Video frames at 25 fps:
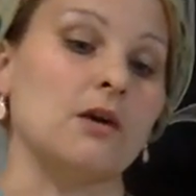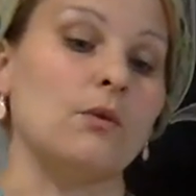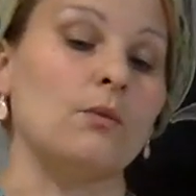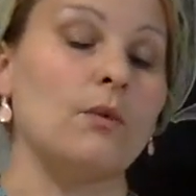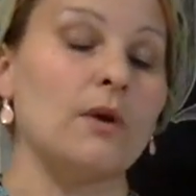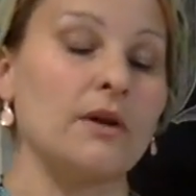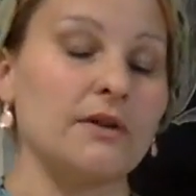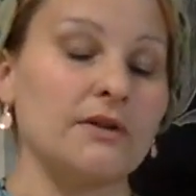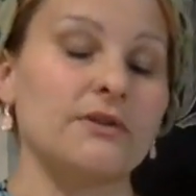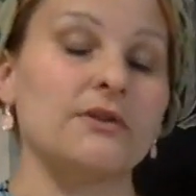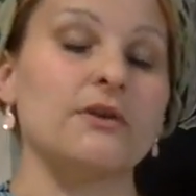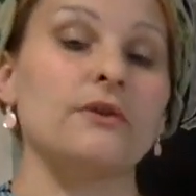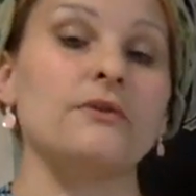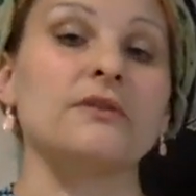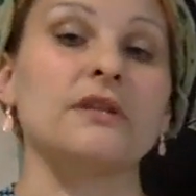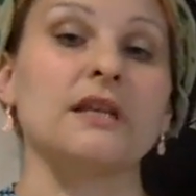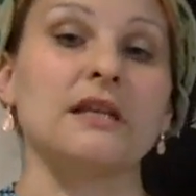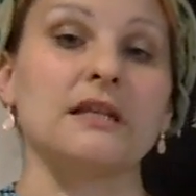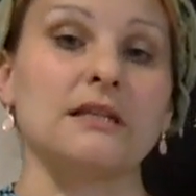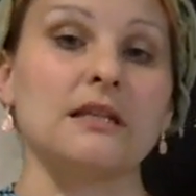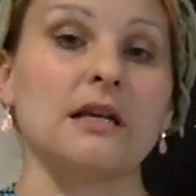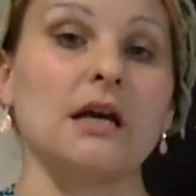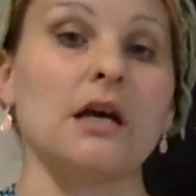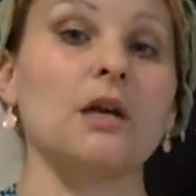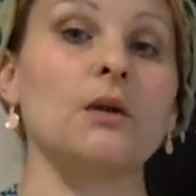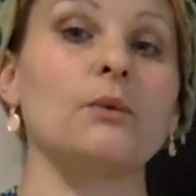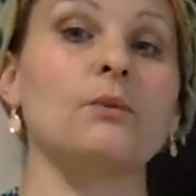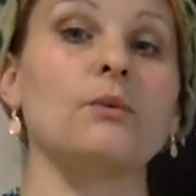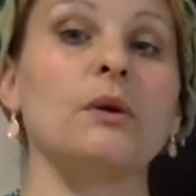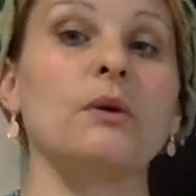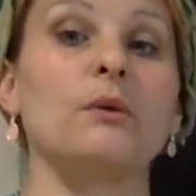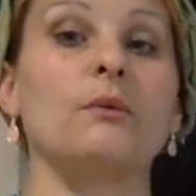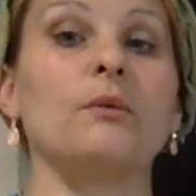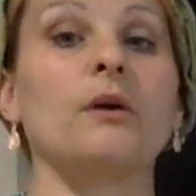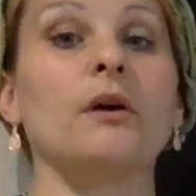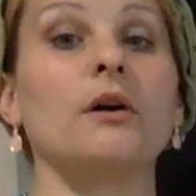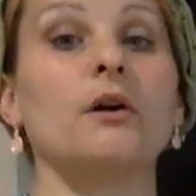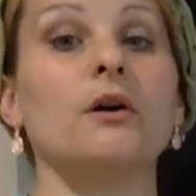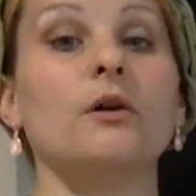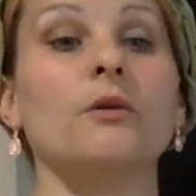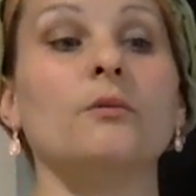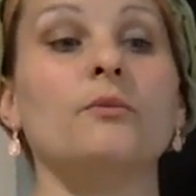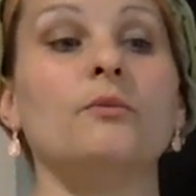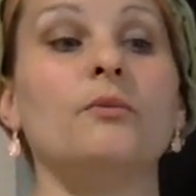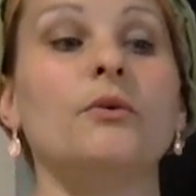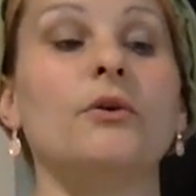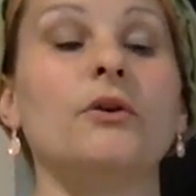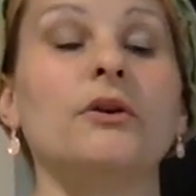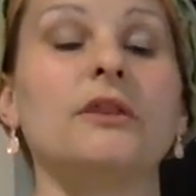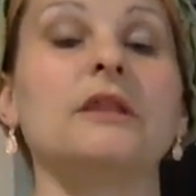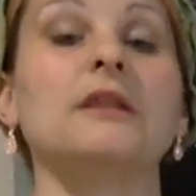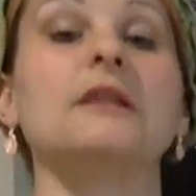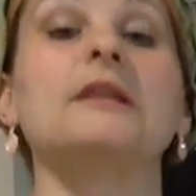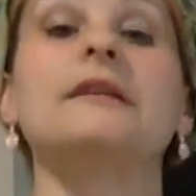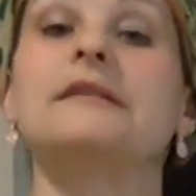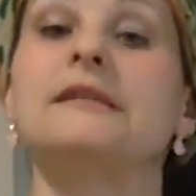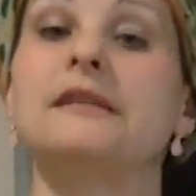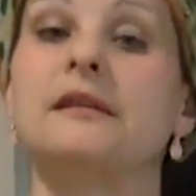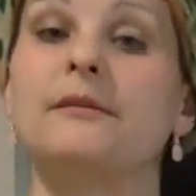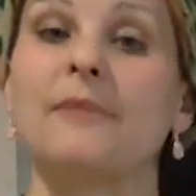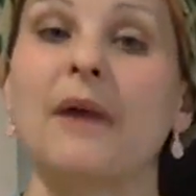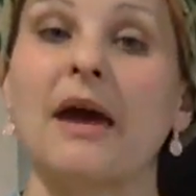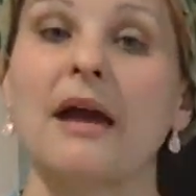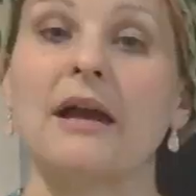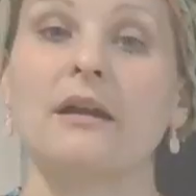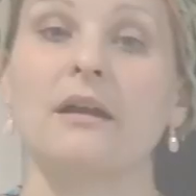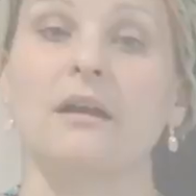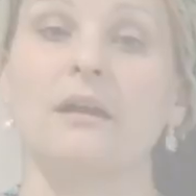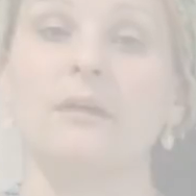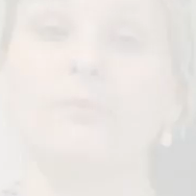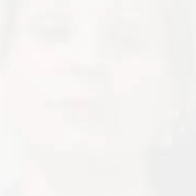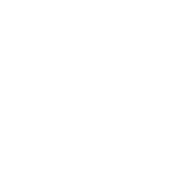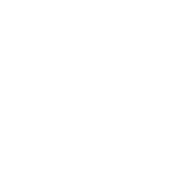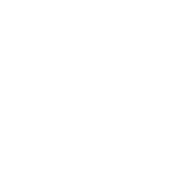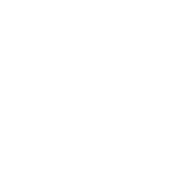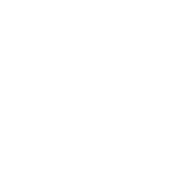Once those get done, we will put the listing back up.